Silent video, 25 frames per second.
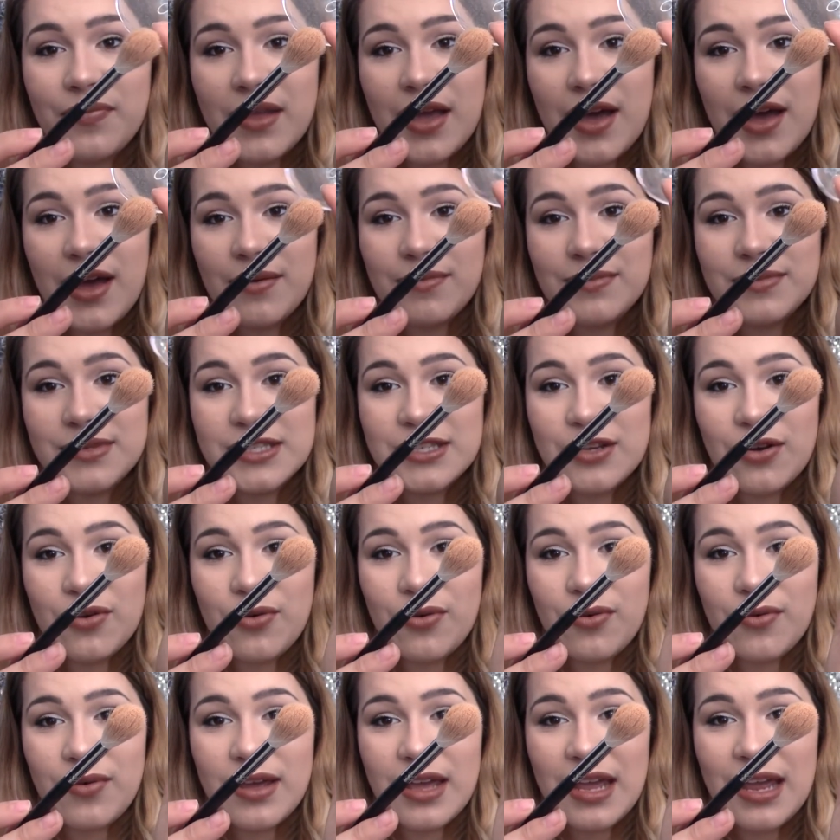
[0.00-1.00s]
Um,
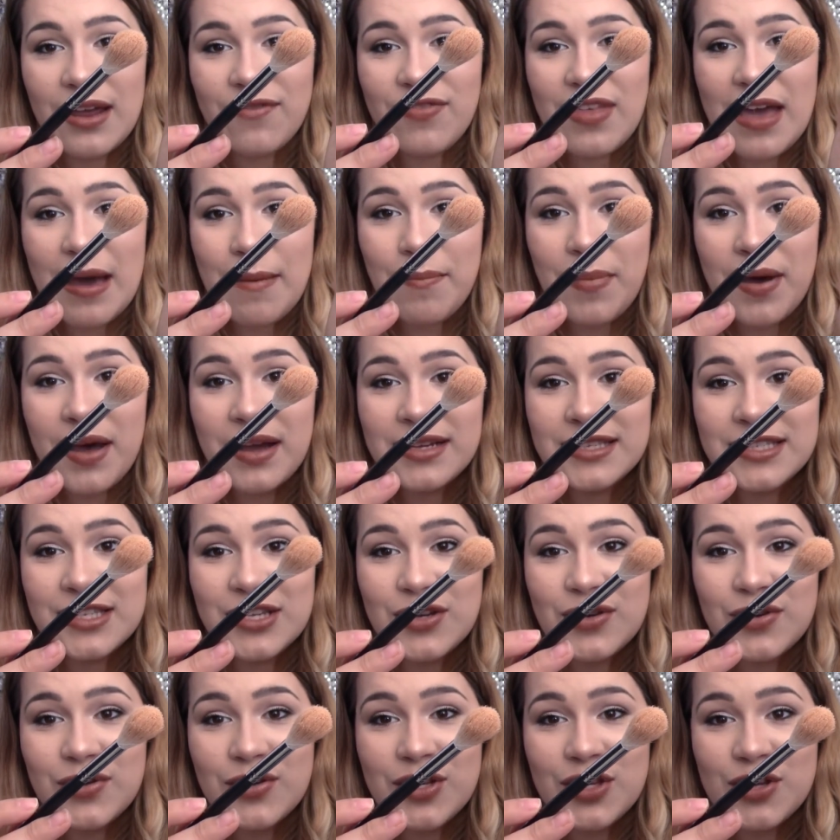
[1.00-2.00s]
so if that bugs
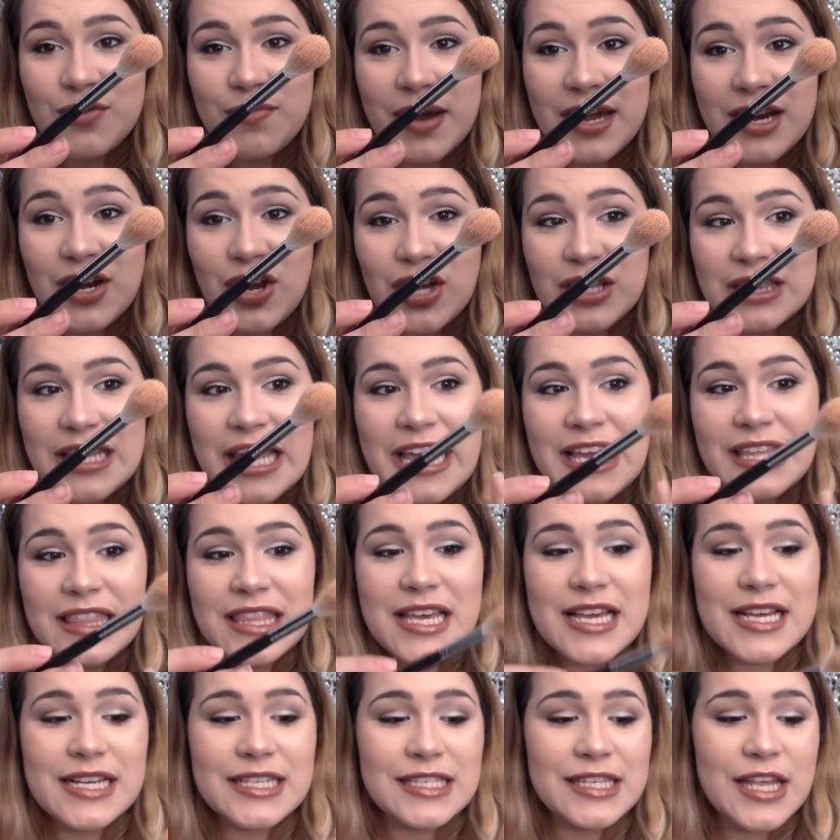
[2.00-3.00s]
you, you might not like
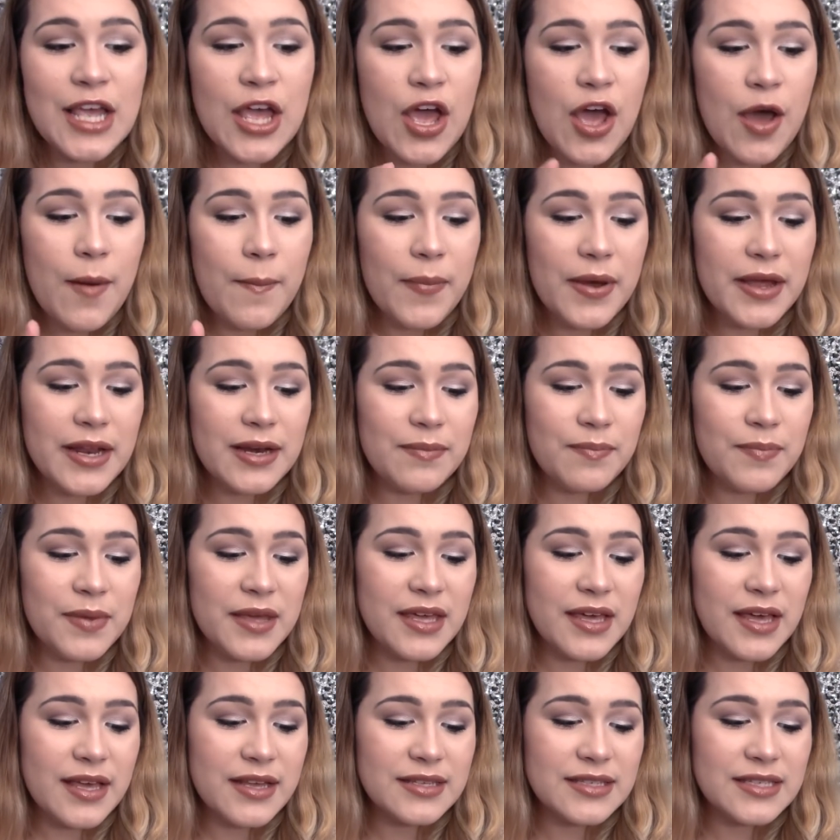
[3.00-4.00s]
this, but
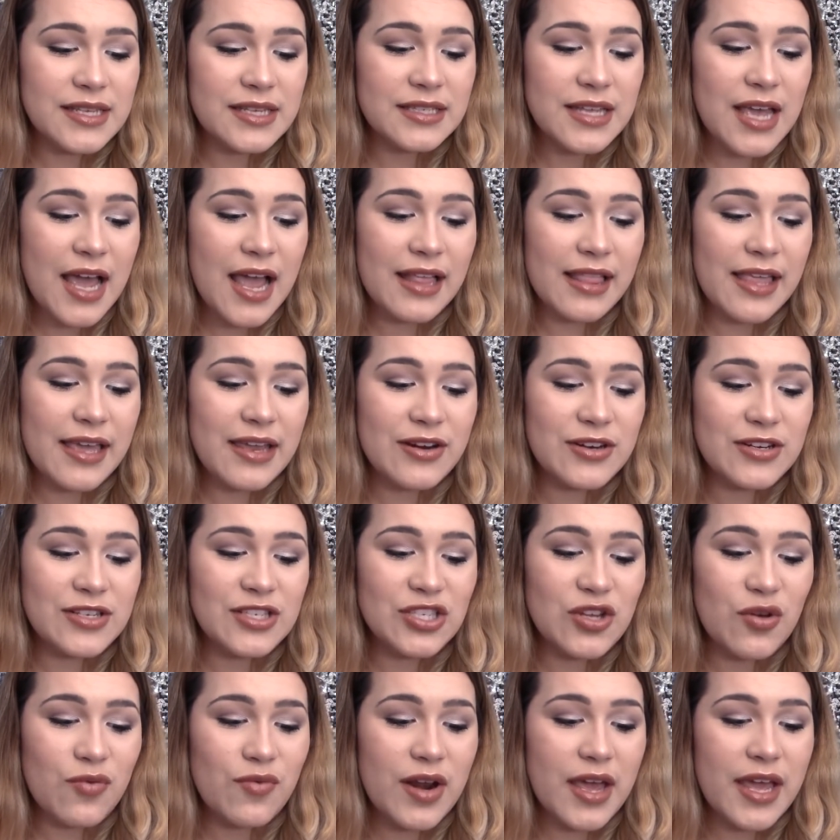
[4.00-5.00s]
because this highlighter is
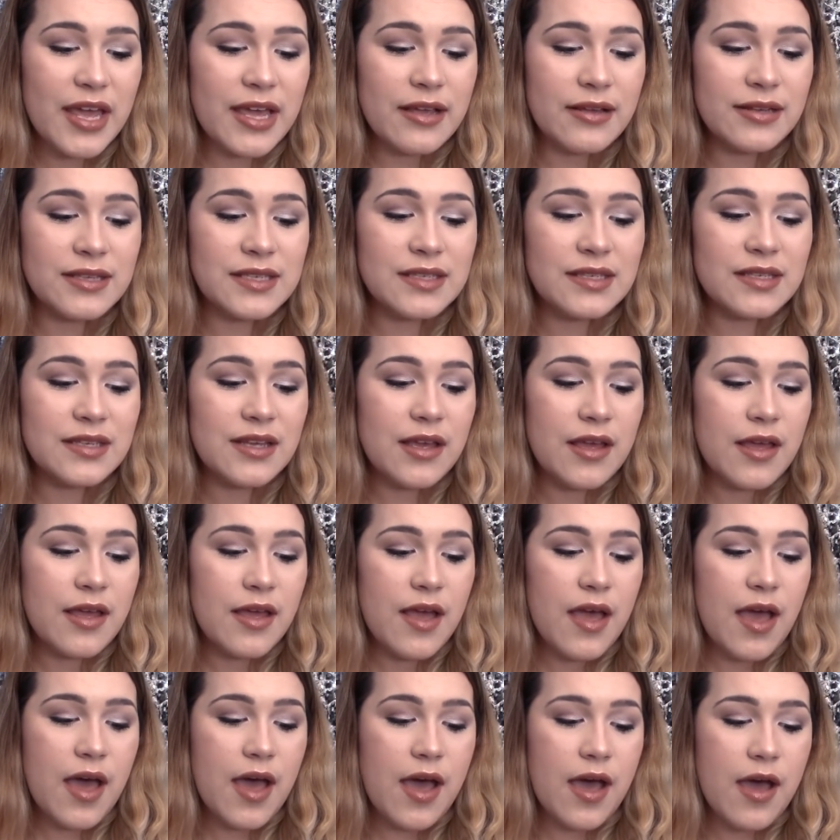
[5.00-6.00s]
so nice,
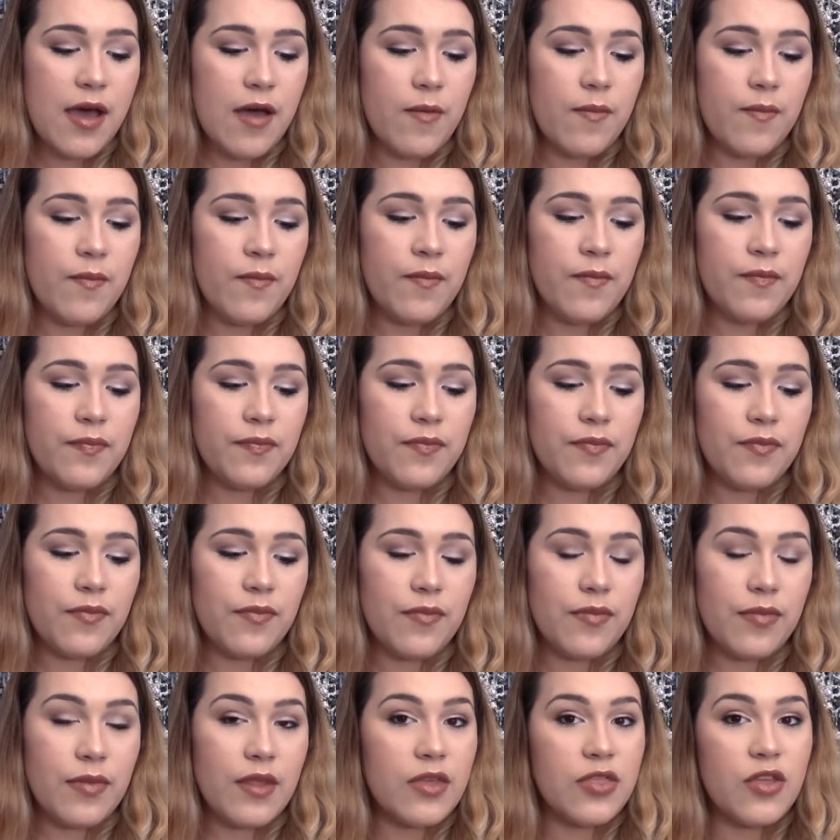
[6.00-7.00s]
um,
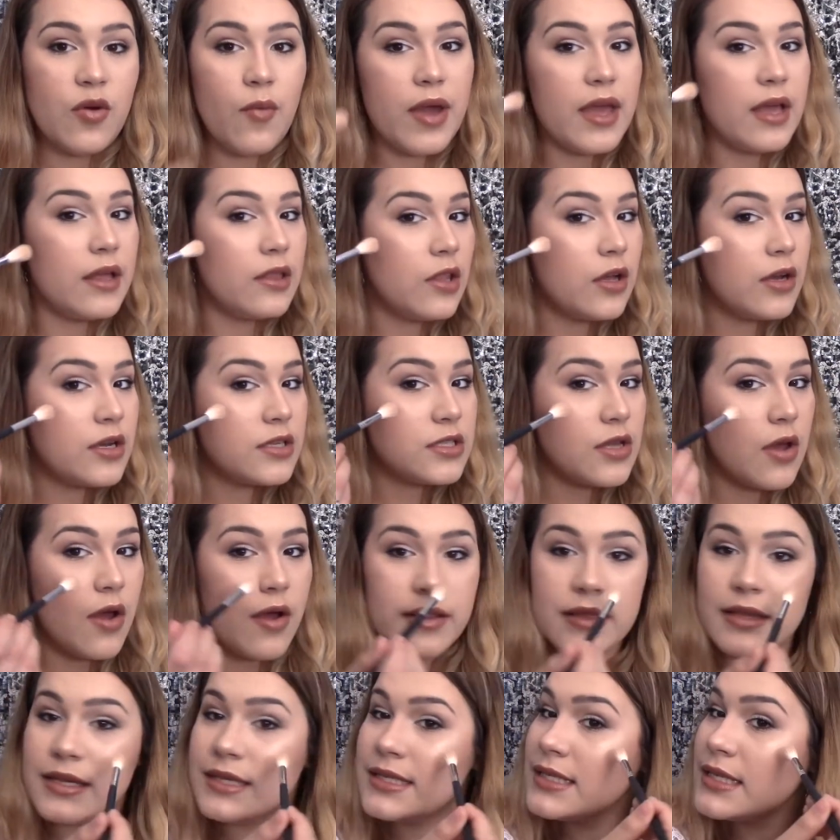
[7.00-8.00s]
the way it looks
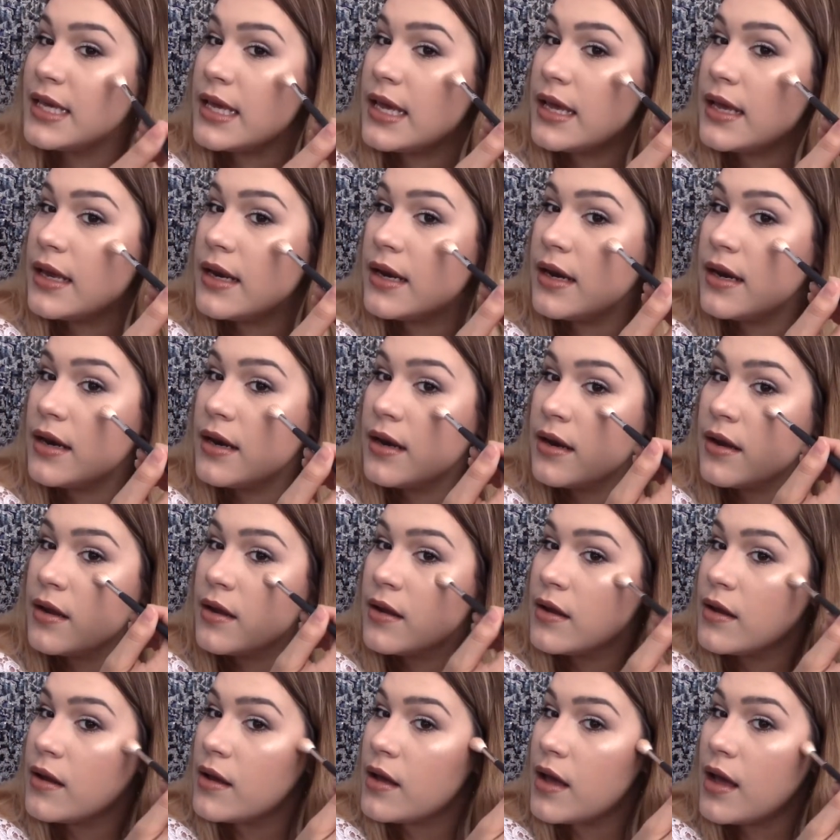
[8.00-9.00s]
on the skin,
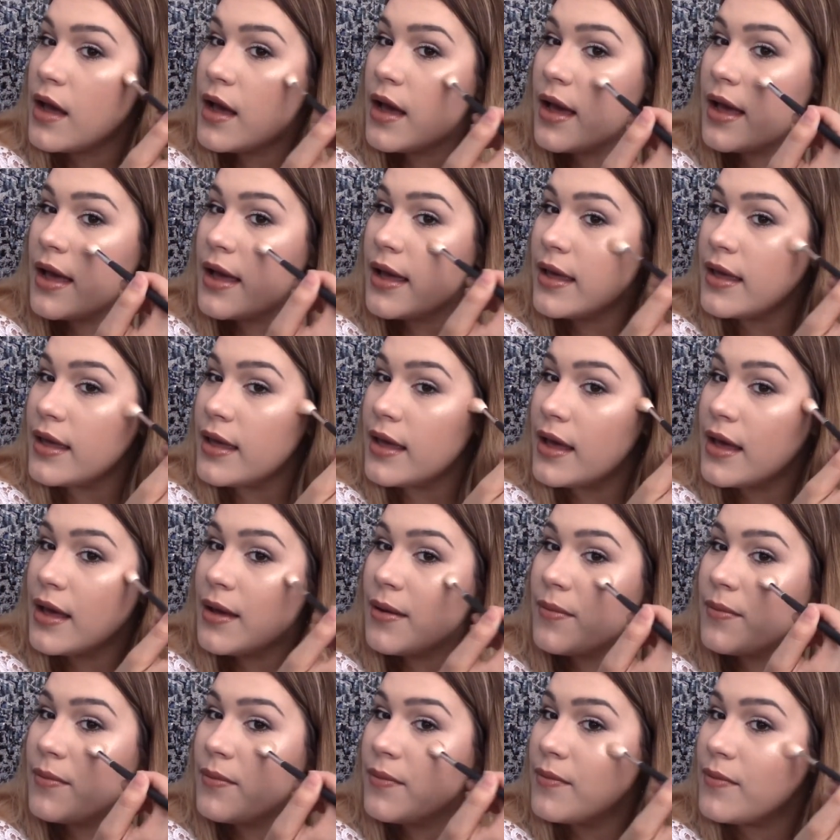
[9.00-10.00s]
I,
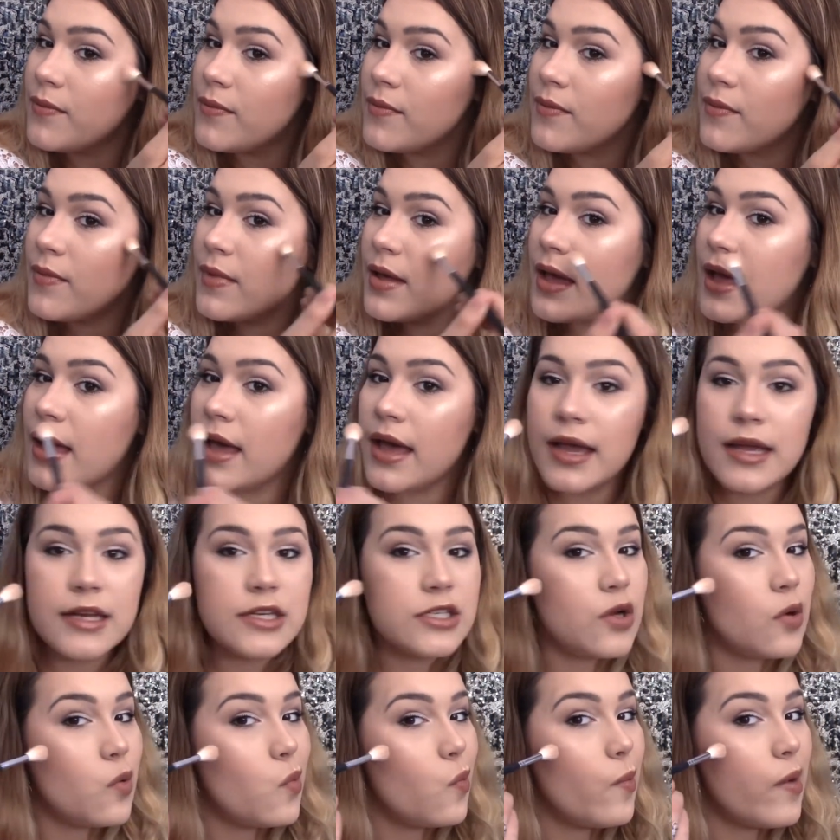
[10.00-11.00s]
um, I
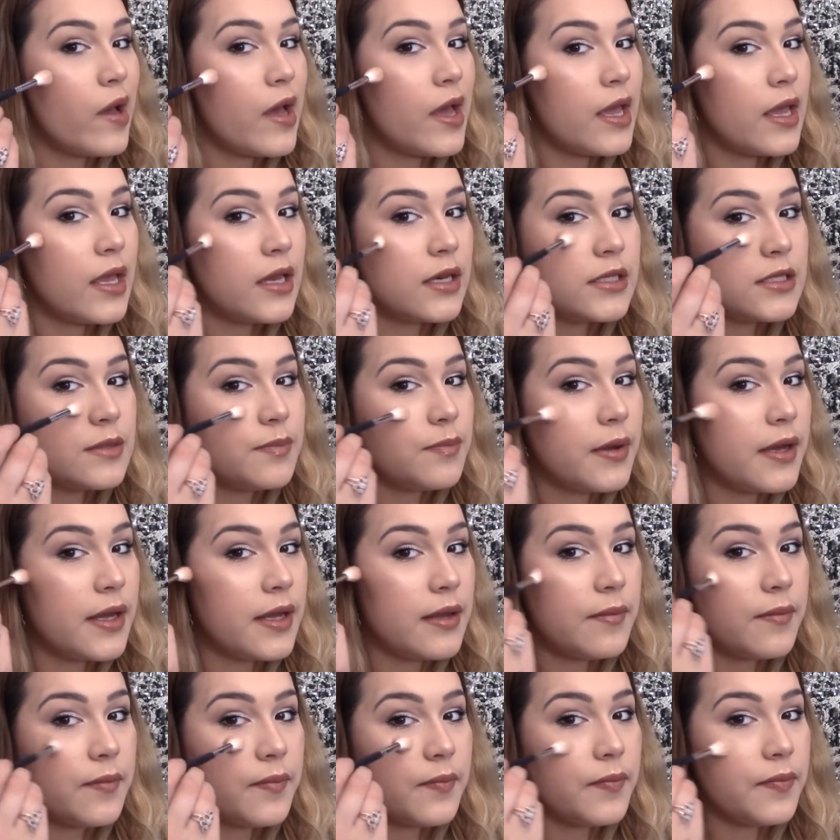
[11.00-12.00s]
don't mind,
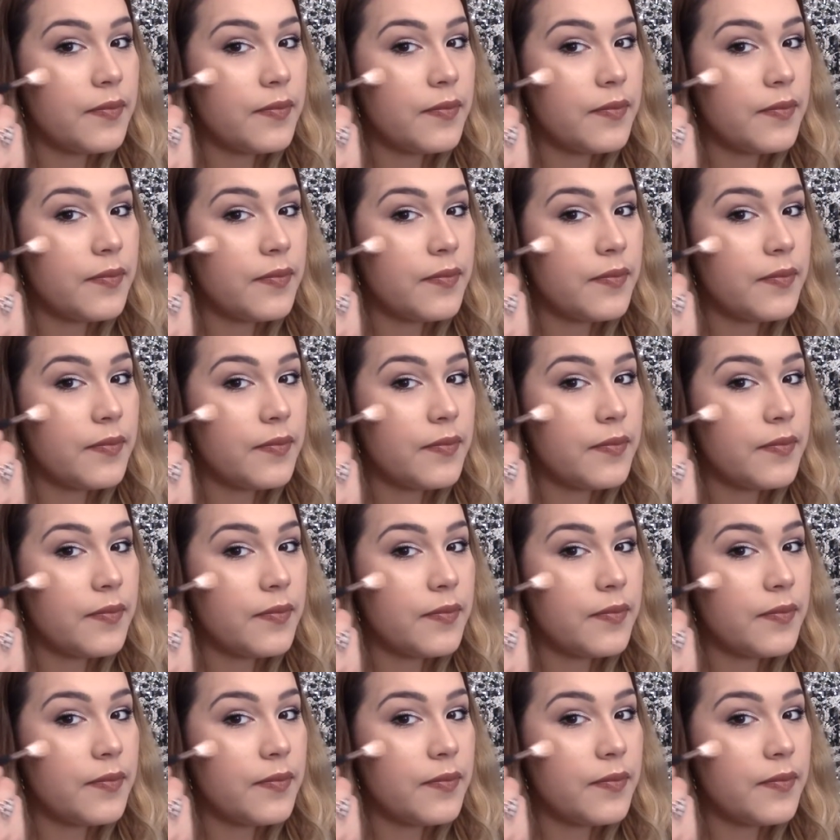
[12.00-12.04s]
but